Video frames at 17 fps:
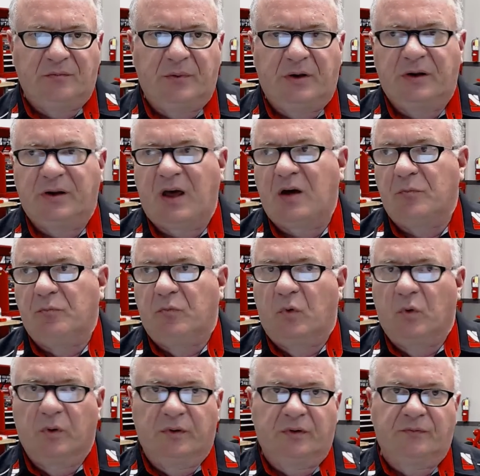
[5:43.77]
but not
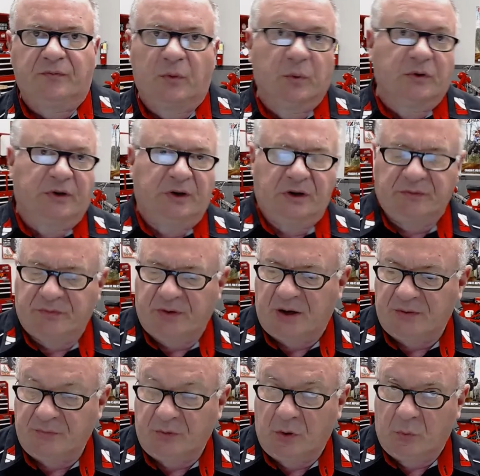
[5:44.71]
more than
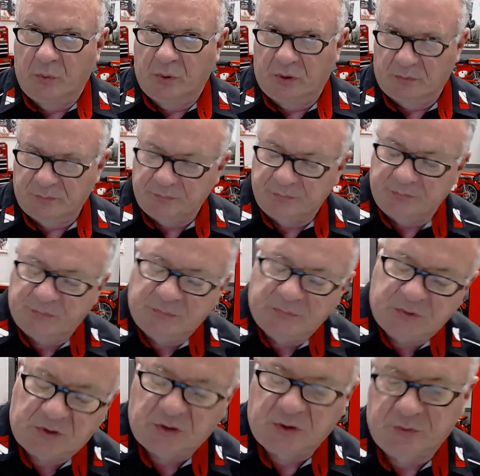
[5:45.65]
14.5, nowhere
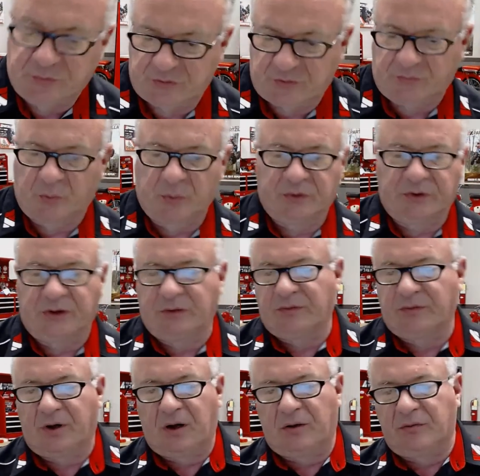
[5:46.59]
close to
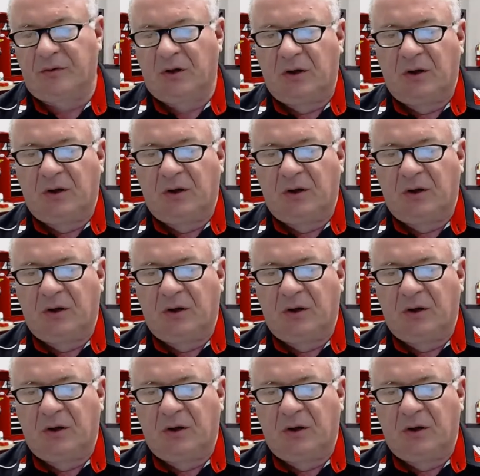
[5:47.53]
14.5.